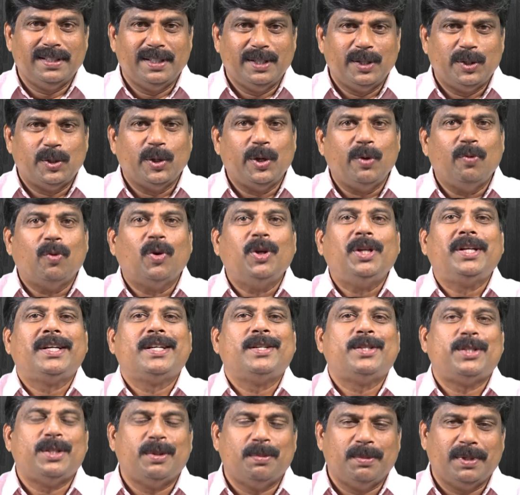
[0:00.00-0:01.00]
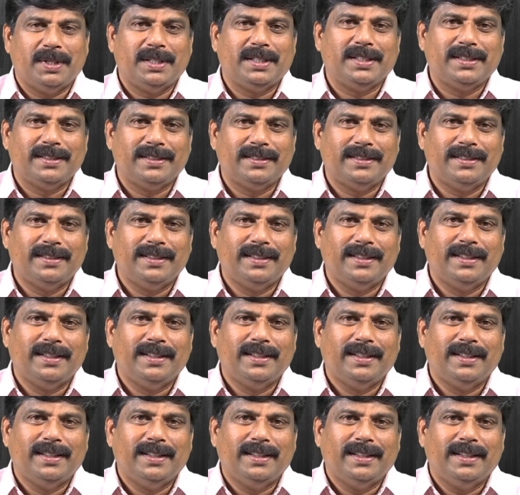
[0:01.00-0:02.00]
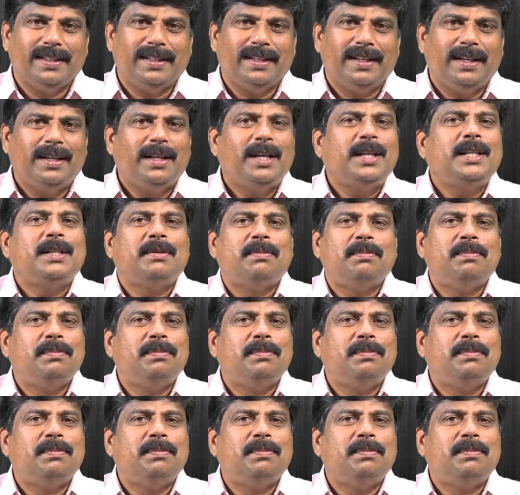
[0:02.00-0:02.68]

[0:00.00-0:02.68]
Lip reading: So he won the customer. That's